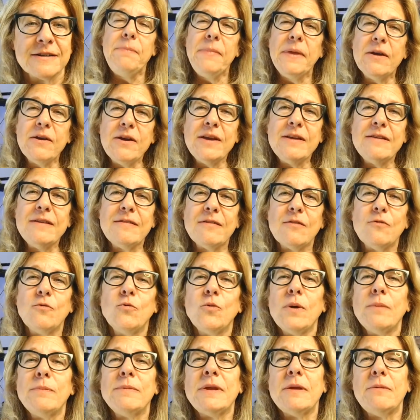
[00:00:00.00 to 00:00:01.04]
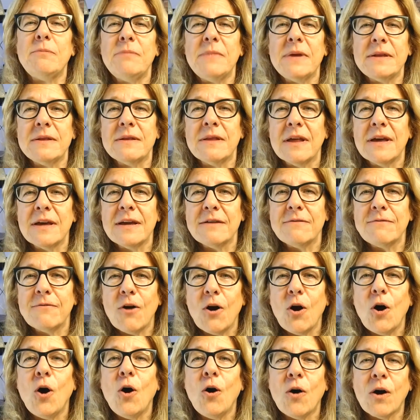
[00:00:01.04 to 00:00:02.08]
Millions of women in midlife
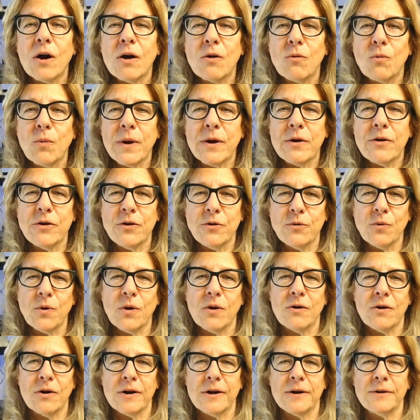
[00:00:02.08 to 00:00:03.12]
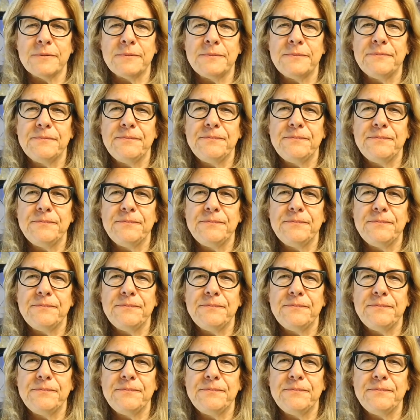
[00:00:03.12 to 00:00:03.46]
are where you are.